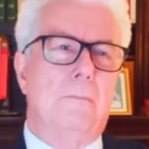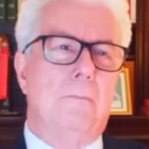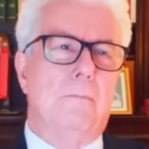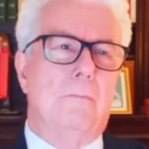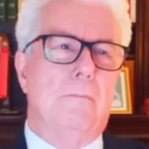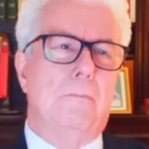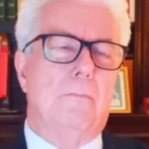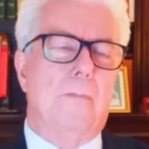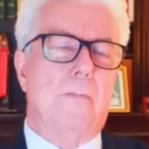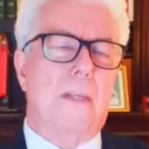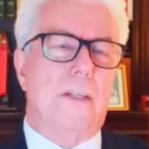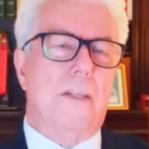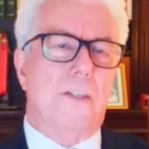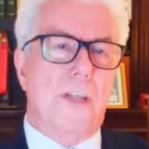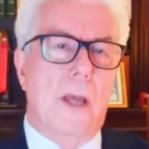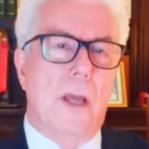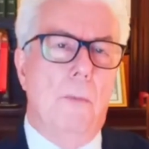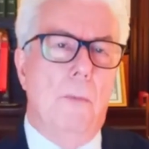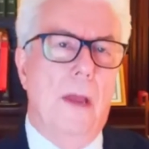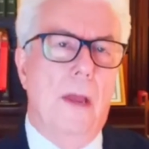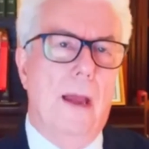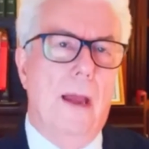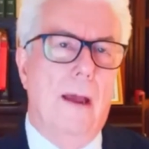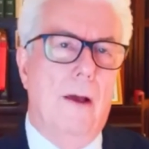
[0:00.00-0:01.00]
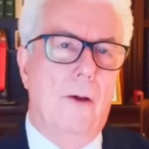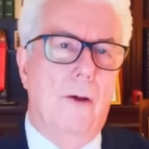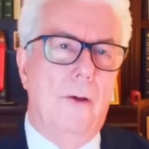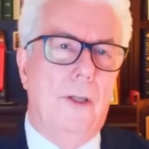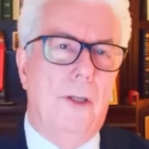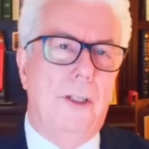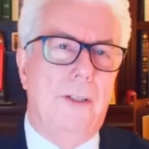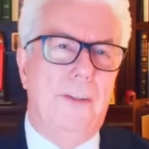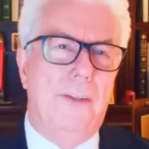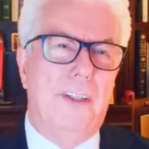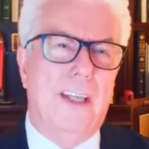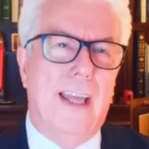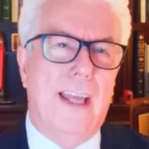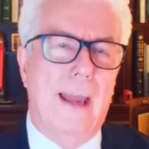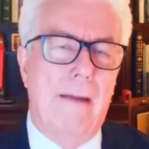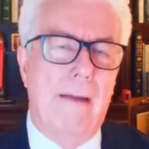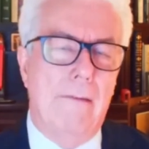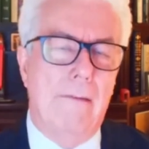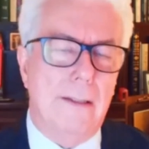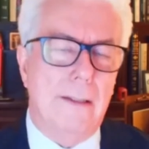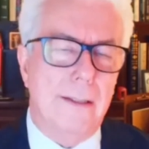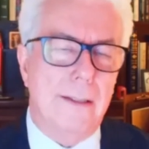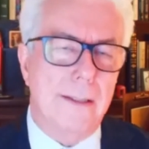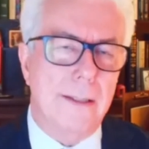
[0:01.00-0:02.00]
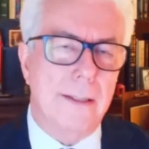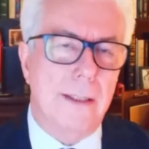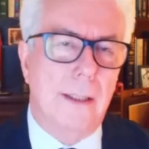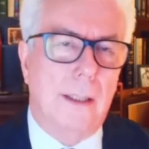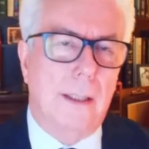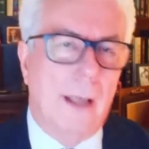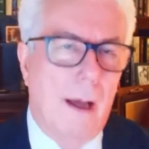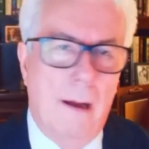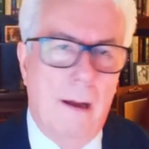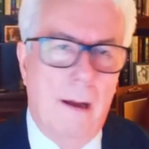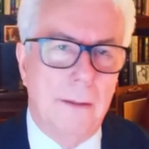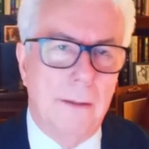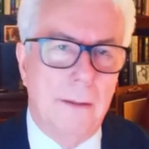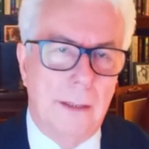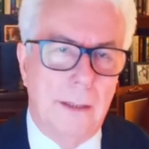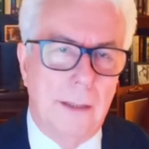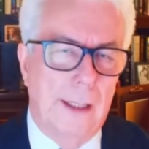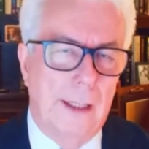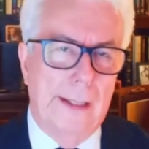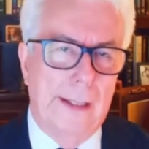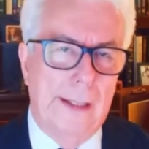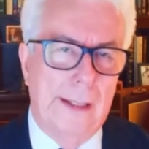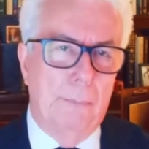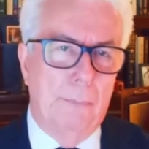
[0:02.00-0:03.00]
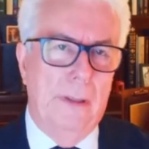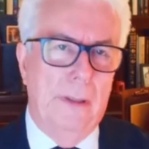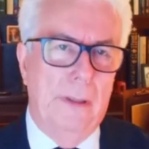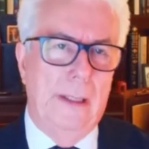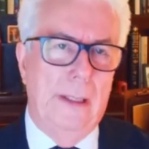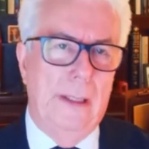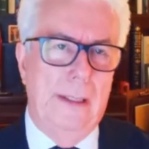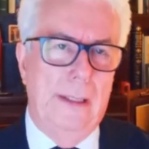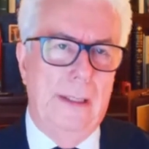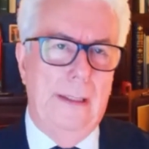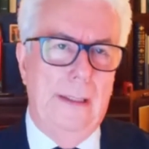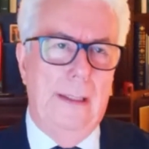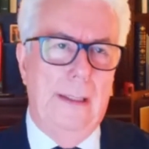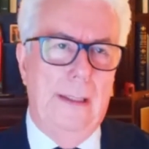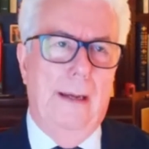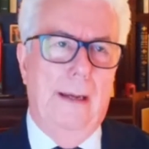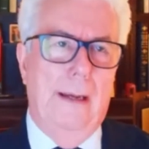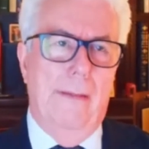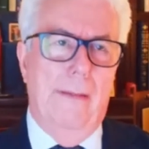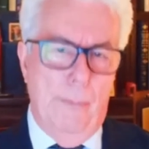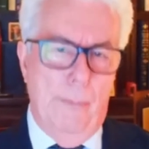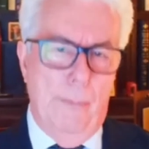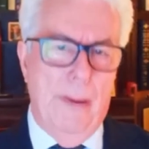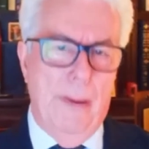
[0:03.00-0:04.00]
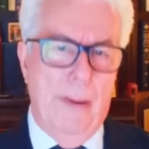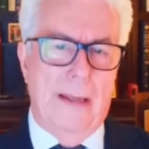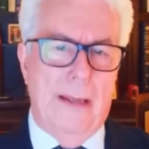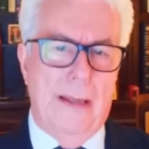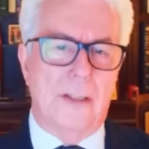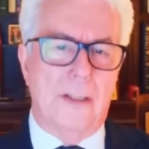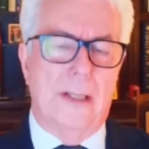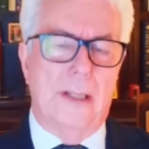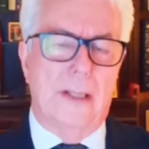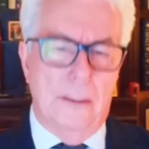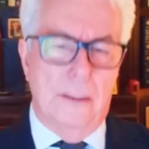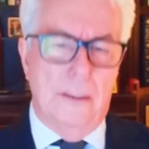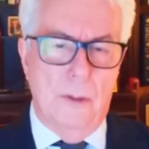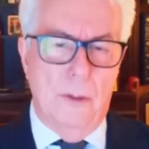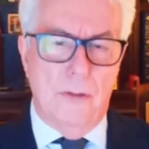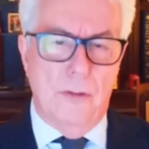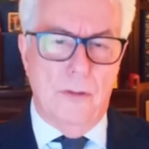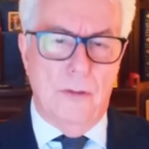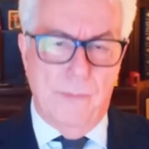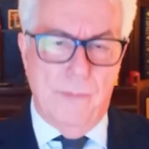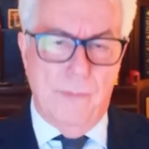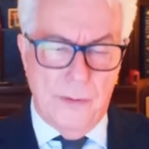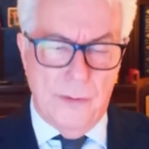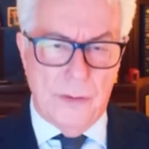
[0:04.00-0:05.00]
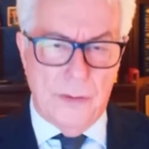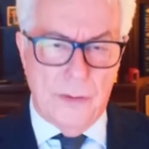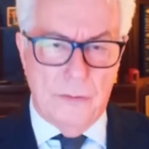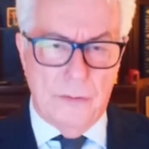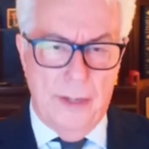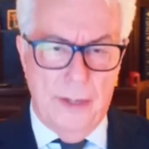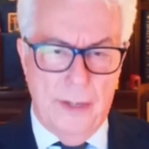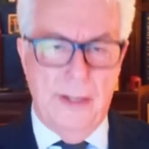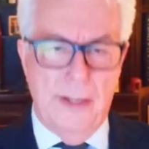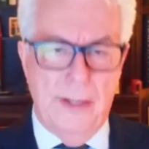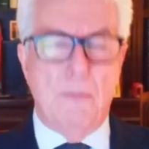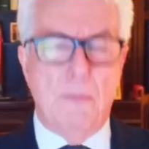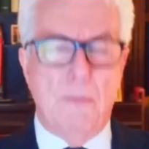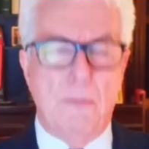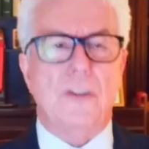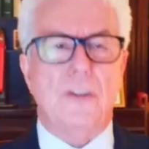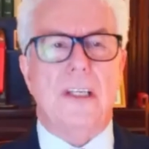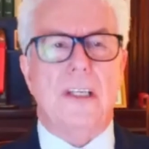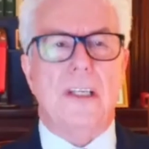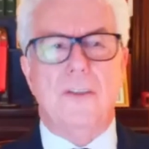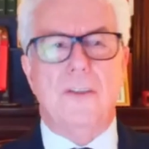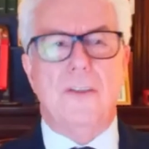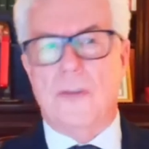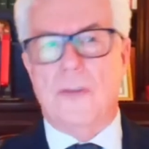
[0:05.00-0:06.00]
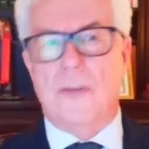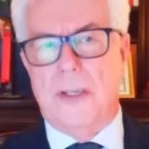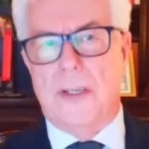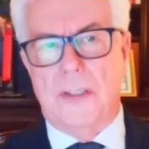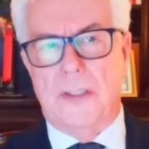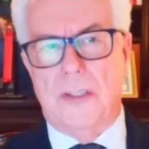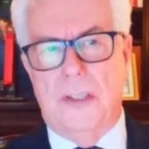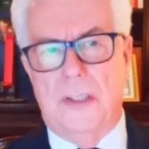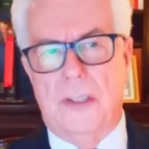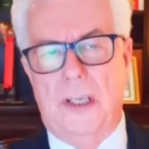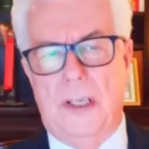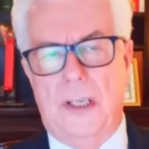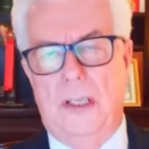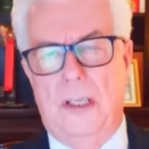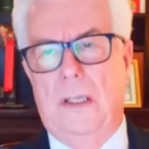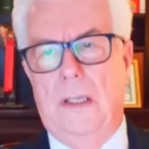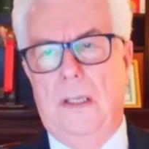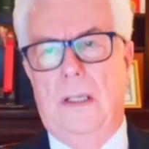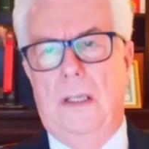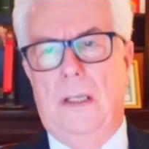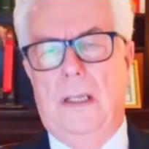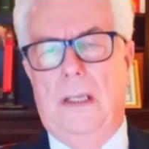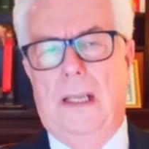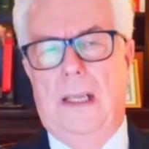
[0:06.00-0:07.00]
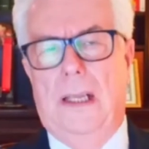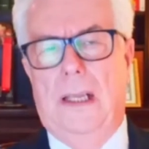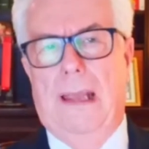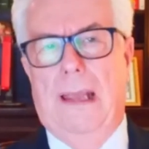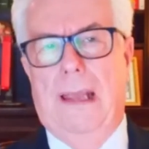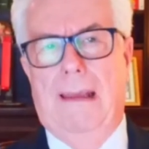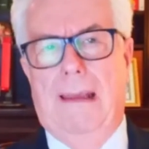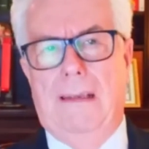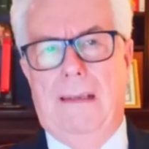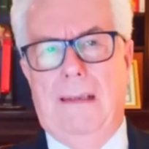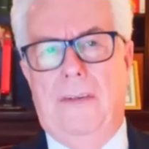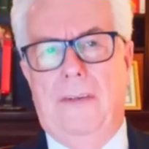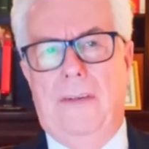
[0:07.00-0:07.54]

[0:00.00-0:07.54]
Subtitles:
somehow the characters that aren't like me are the best. They're the most fun to write. They're most interesting. And